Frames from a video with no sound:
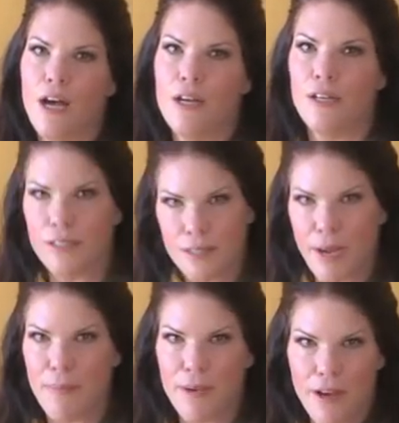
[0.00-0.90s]
tilt
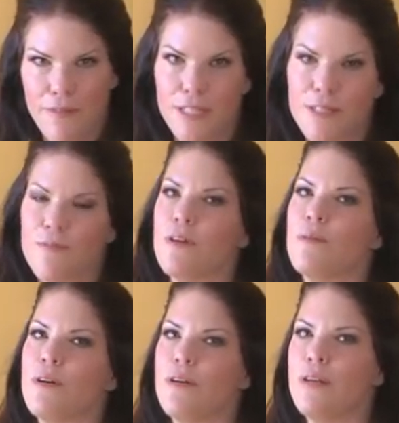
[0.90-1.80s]
my pelvis
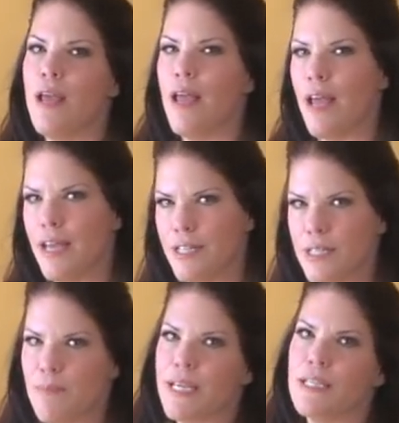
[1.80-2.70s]
forward and
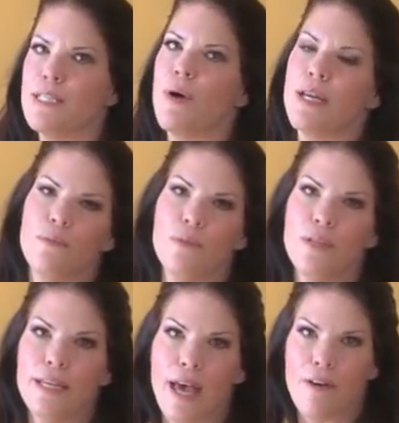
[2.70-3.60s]
just make it so I can
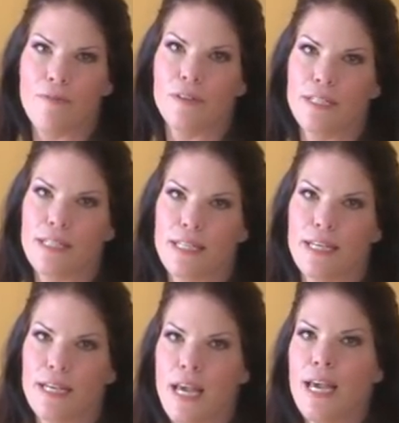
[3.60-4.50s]
really
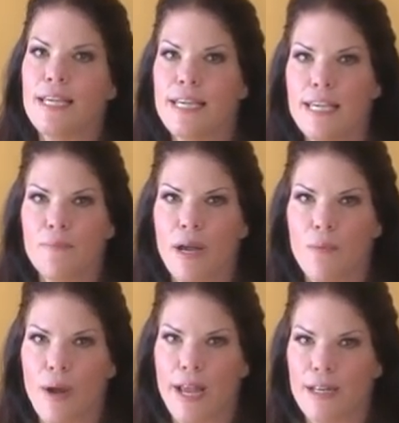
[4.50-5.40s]
effortlessly keep my
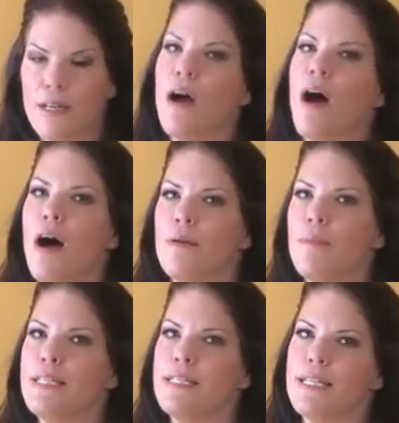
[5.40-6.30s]
weight on
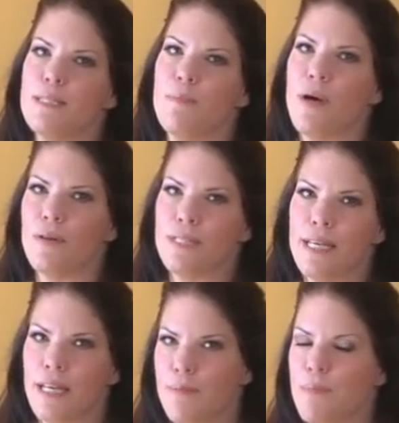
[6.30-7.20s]
my sits bones,
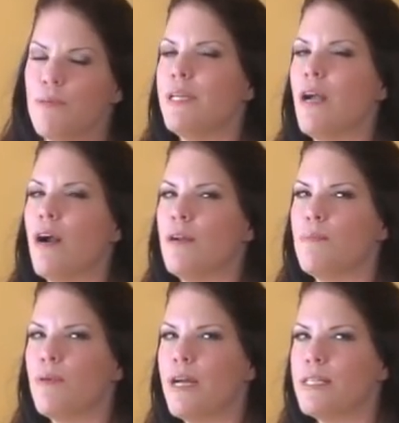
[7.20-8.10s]
and I'd be pretty hard
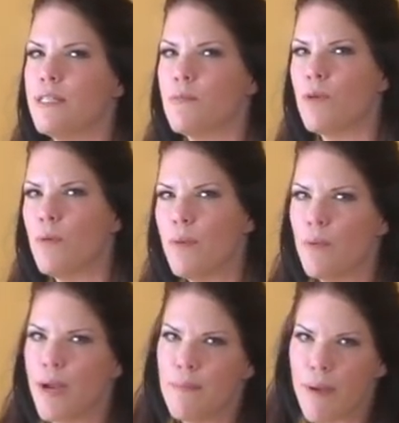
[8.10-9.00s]
pressed to roll my
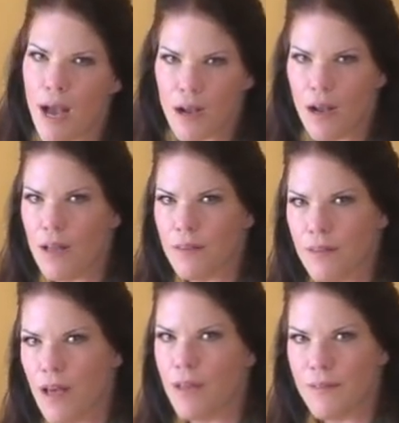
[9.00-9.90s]
weight back
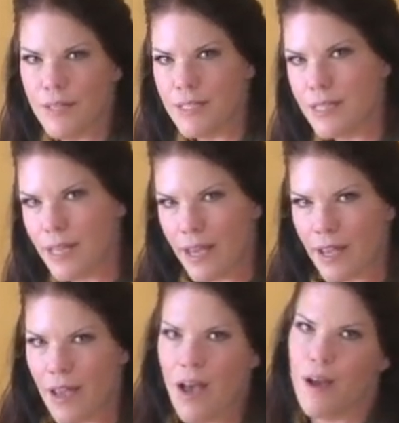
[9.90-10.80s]
on this thing.